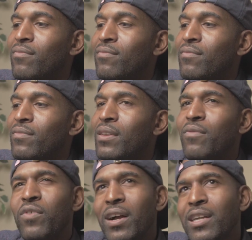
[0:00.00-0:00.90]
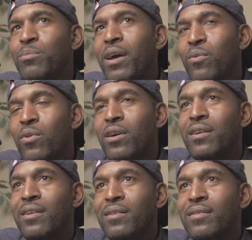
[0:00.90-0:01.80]
Fries might work.
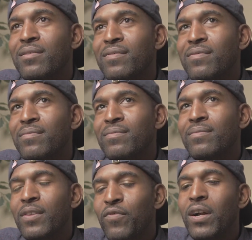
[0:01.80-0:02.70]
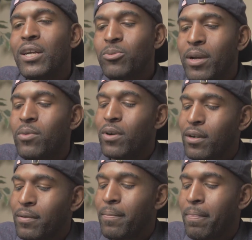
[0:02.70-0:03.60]
Fries might work.
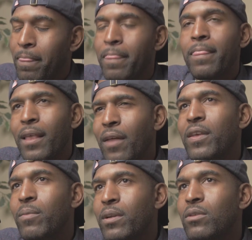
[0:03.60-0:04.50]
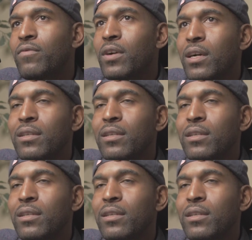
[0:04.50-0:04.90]
I think we could do fries.